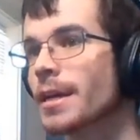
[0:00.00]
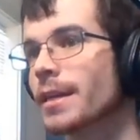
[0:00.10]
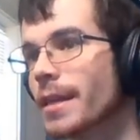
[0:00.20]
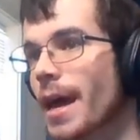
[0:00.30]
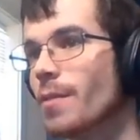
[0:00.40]

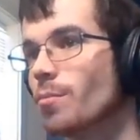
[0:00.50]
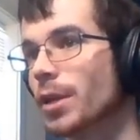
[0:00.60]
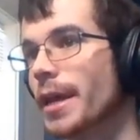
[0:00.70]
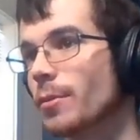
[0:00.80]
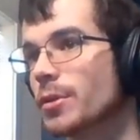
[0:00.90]
that
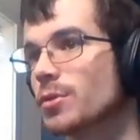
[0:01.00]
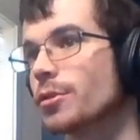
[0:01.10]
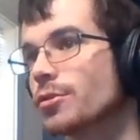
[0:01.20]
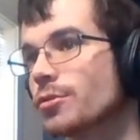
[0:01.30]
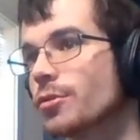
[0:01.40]
play Wii
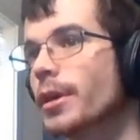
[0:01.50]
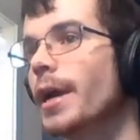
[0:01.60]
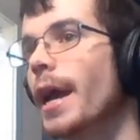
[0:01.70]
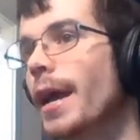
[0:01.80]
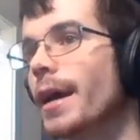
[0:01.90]
Sports
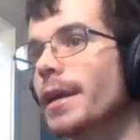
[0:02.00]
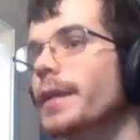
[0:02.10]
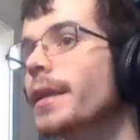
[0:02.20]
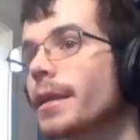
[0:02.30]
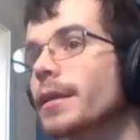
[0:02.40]
Resort
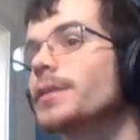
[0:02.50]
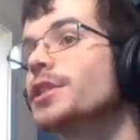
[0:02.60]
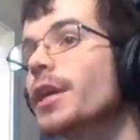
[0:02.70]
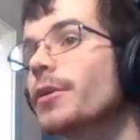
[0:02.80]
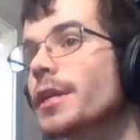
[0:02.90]
and
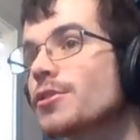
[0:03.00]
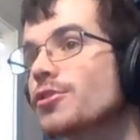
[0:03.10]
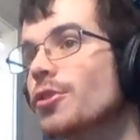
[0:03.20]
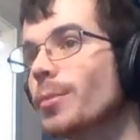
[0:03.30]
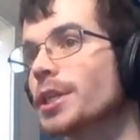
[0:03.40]
generate
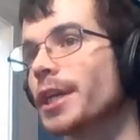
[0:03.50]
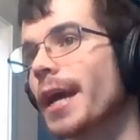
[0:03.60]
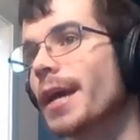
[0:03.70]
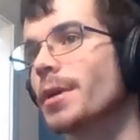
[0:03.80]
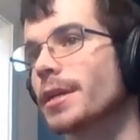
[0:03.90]
so much
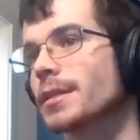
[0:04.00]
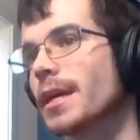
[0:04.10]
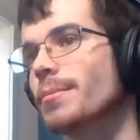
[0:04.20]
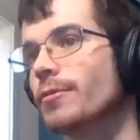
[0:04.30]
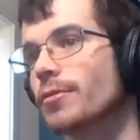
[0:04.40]
hype and
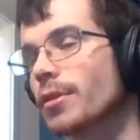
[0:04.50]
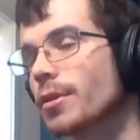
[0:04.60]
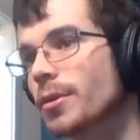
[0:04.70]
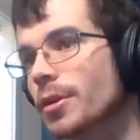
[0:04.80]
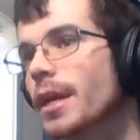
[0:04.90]
excitement for the
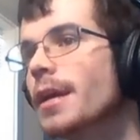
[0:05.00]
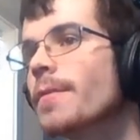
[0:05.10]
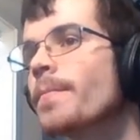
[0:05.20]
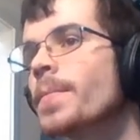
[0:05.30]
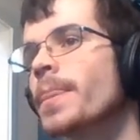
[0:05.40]
community.
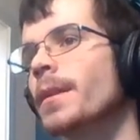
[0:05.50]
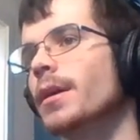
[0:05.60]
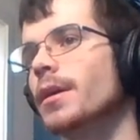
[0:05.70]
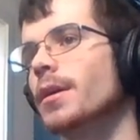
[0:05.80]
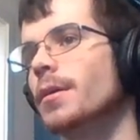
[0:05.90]

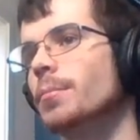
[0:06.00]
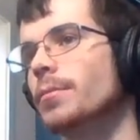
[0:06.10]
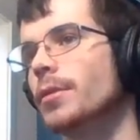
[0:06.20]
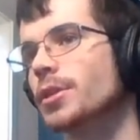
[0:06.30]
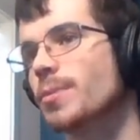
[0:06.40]

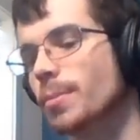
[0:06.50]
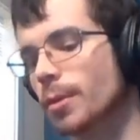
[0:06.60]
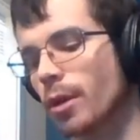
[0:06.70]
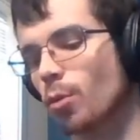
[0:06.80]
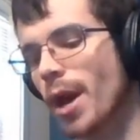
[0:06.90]
There's people
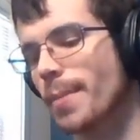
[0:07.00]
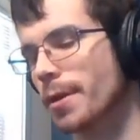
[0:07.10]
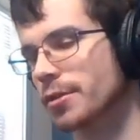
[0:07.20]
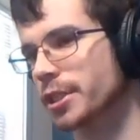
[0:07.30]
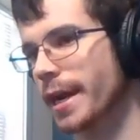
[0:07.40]
like
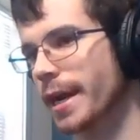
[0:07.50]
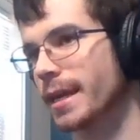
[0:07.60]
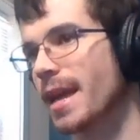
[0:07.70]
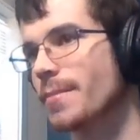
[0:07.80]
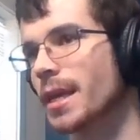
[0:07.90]
Wipeout
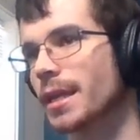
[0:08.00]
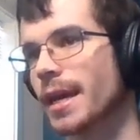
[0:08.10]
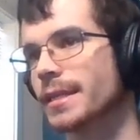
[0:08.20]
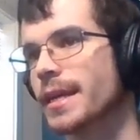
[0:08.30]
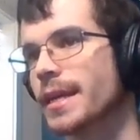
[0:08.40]
Jack, Gaming
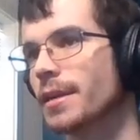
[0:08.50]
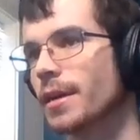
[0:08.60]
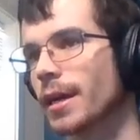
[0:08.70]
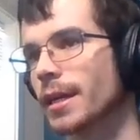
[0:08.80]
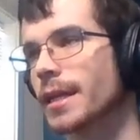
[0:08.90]
Land, Ten
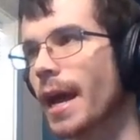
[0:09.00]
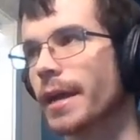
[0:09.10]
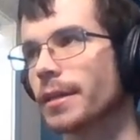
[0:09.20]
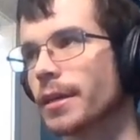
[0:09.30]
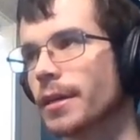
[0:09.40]
Dog,
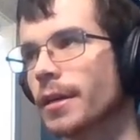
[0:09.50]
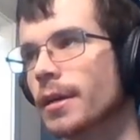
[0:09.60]
Tyler,